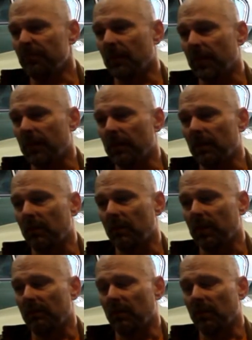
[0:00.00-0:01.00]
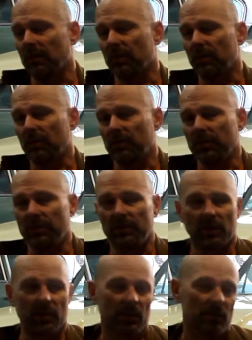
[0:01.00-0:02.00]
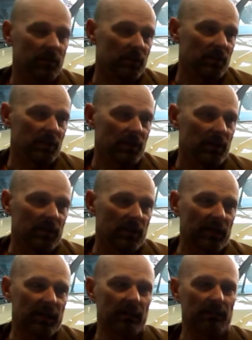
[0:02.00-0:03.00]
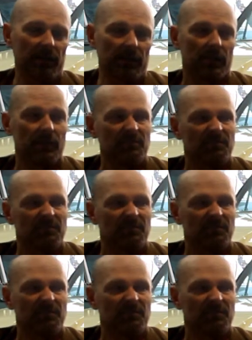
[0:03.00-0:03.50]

and what I'm going to do is I have a